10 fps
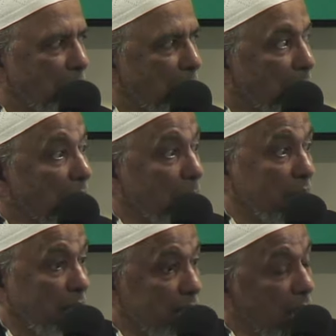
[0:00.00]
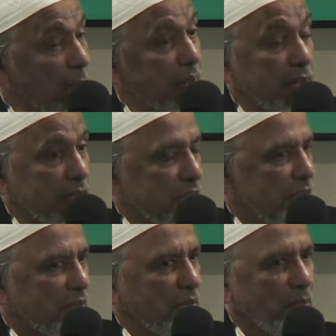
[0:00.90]
Maybe it
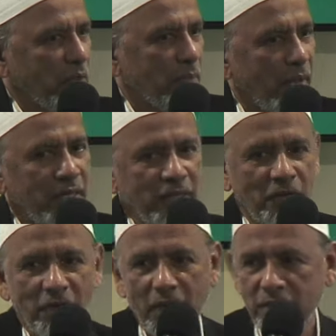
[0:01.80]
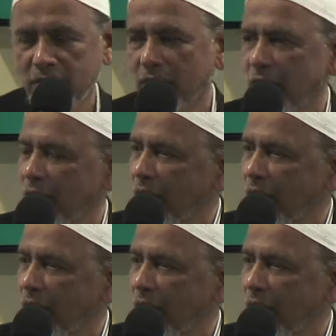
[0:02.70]
happens with many of us,